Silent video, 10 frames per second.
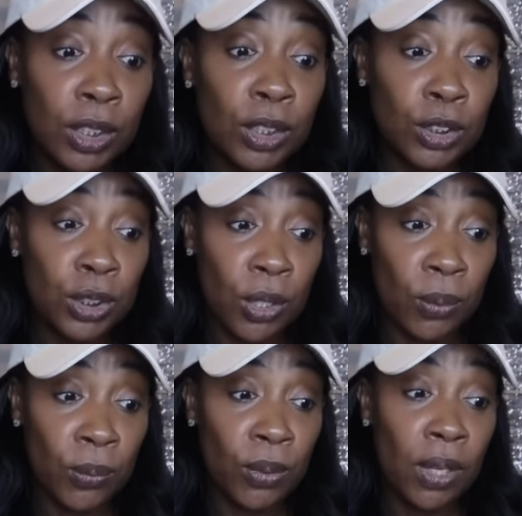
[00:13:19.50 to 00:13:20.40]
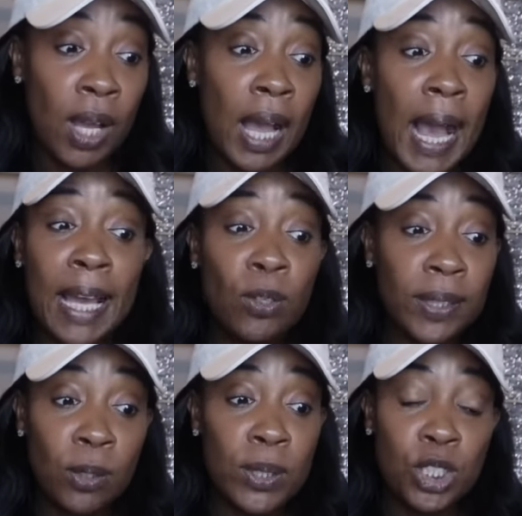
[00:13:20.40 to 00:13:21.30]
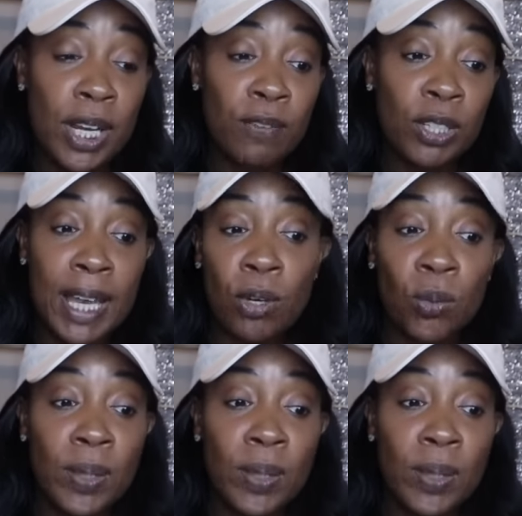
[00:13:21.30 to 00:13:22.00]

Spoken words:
So I don't think we should ever count on